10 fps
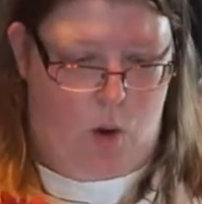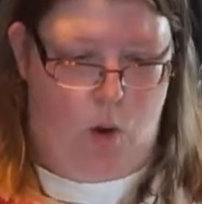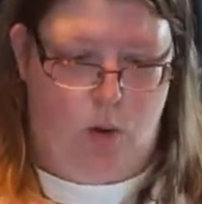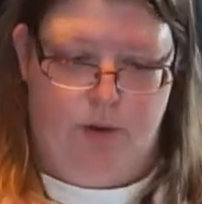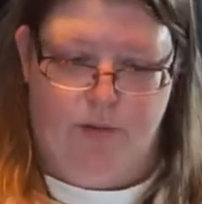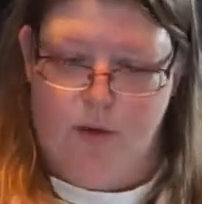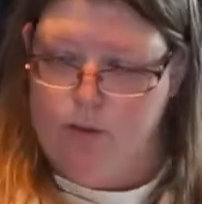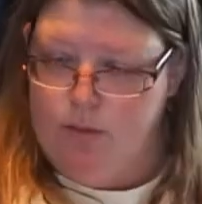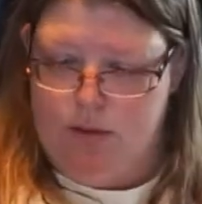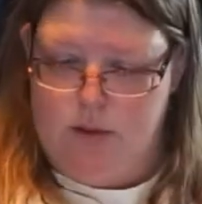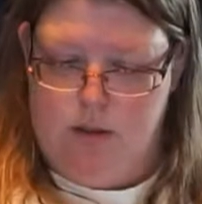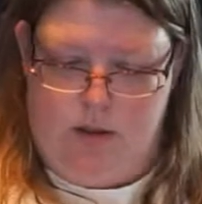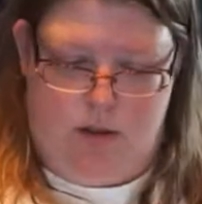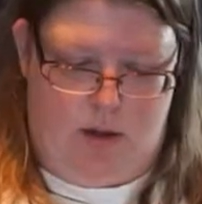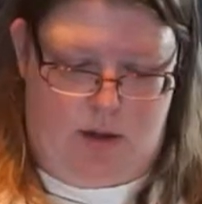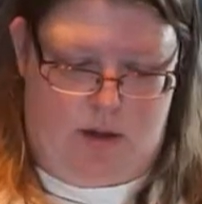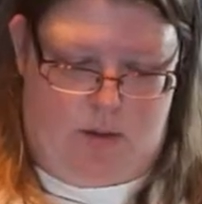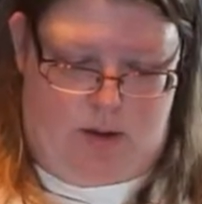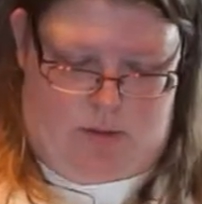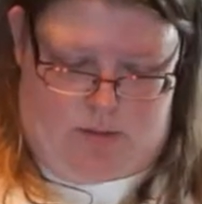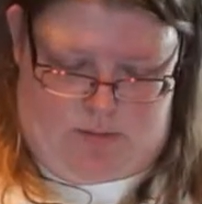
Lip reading: Hold the phones. Okay, there we go.